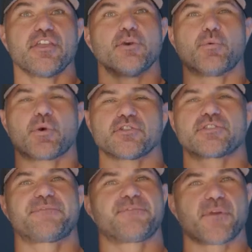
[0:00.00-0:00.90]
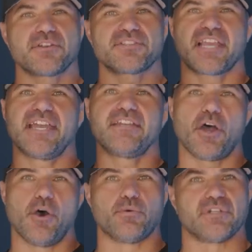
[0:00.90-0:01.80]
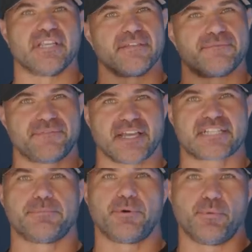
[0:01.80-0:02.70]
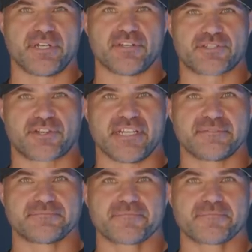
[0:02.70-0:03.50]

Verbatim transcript: the world's first and only flexible window screen.